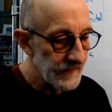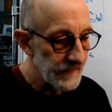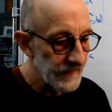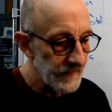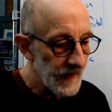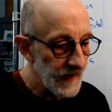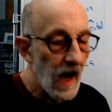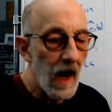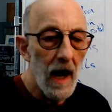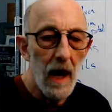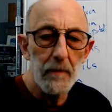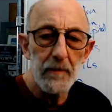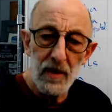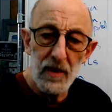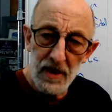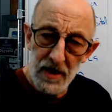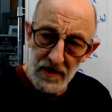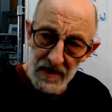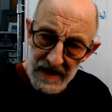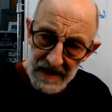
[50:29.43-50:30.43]

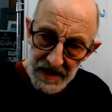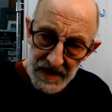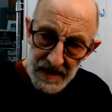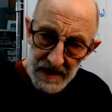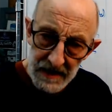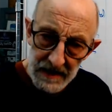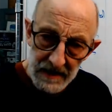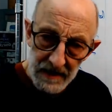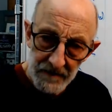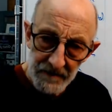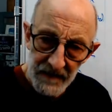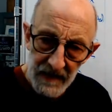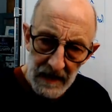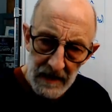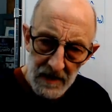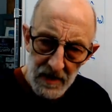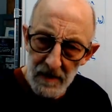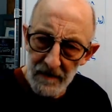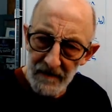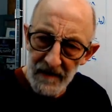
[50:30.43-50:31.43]
opportunistic.
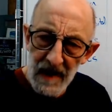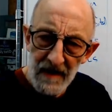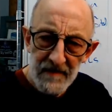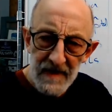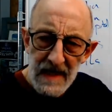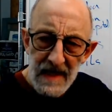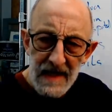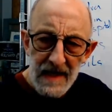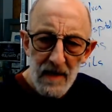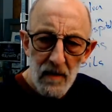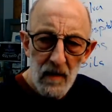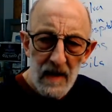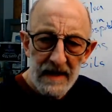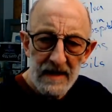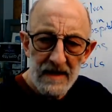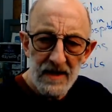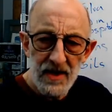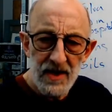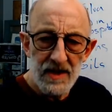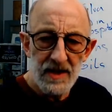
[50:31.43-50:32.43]
So if you have any
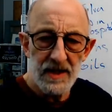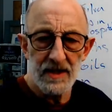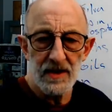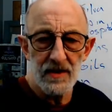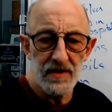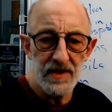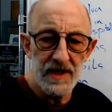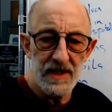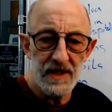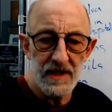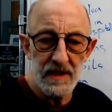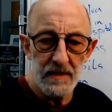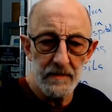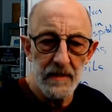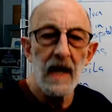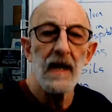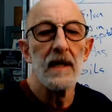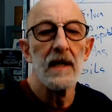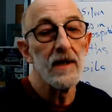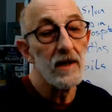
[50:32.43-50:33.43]
weaknesses in your system,
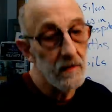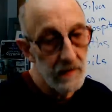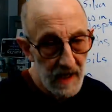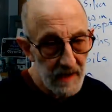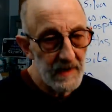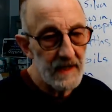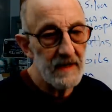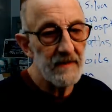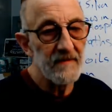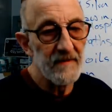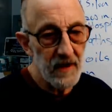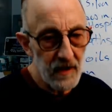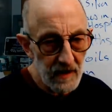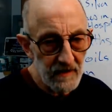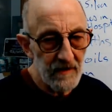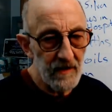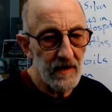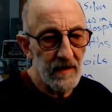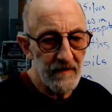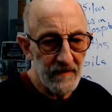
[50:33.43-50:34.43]
you may be very,
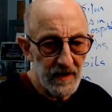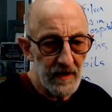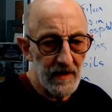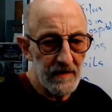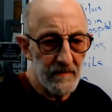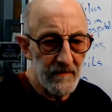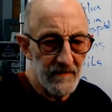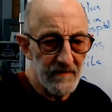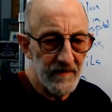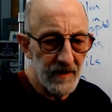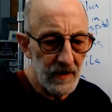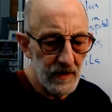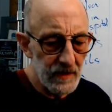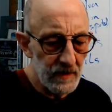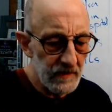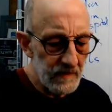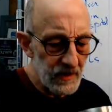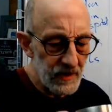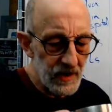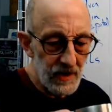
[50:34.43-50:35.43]
very, very
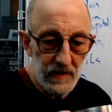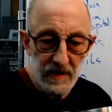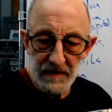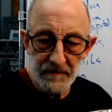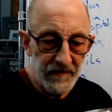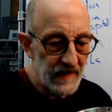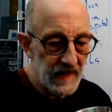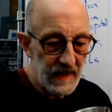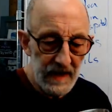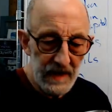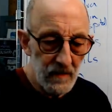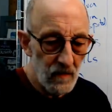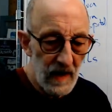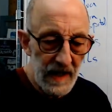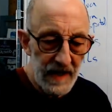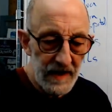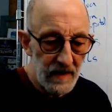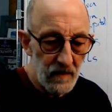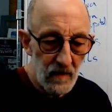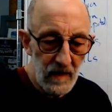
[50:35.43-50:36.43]
vulnerable to it in a way
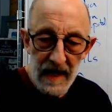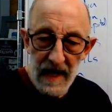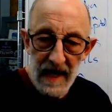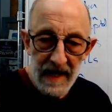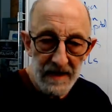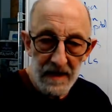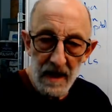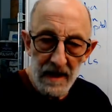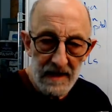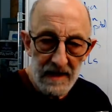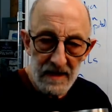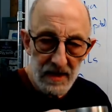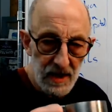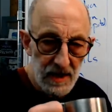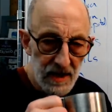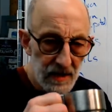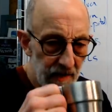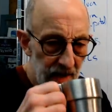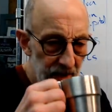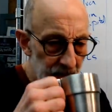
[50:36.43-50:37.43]
that we had not
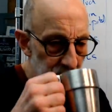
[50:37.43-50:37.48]
anticipated.